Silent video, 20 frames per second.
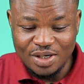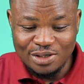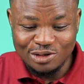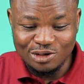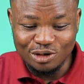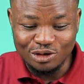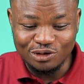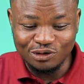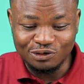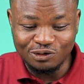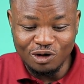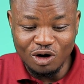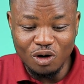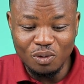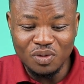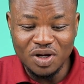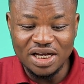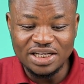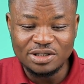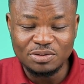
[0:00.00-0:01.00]
So to
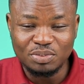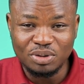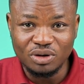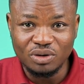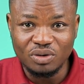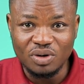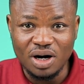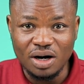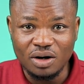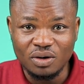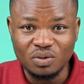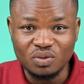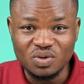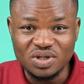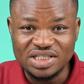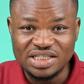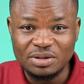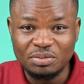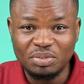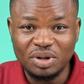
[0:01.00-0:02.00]
form its plural,
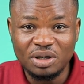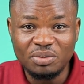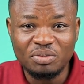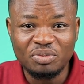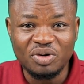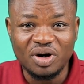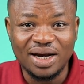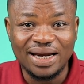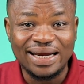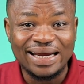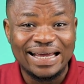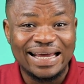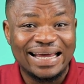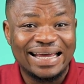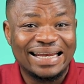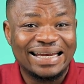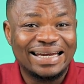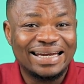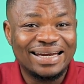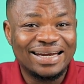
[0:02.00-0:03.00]
we simply bring
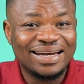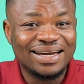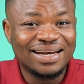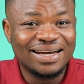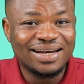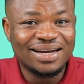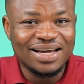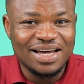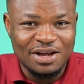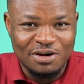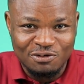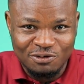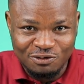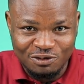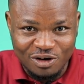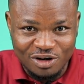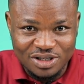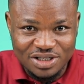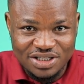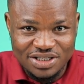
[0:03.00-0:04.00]
in
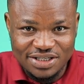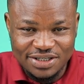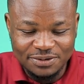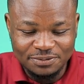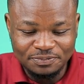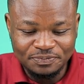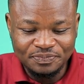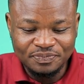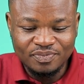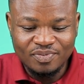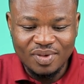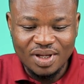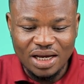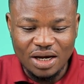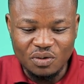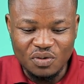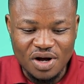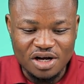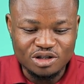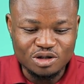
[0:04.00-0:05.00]
front,
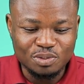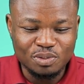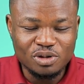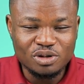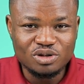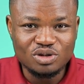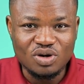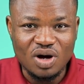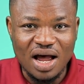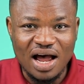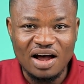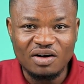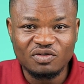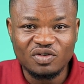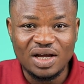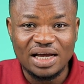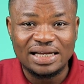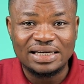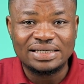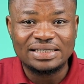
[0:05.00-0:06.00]
and we are supposed to
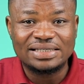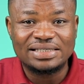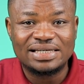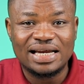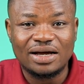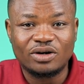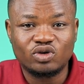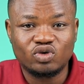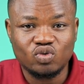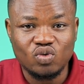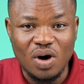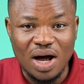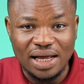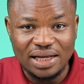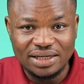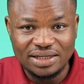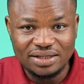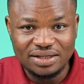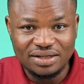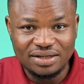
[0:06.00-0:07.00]
have dadwa,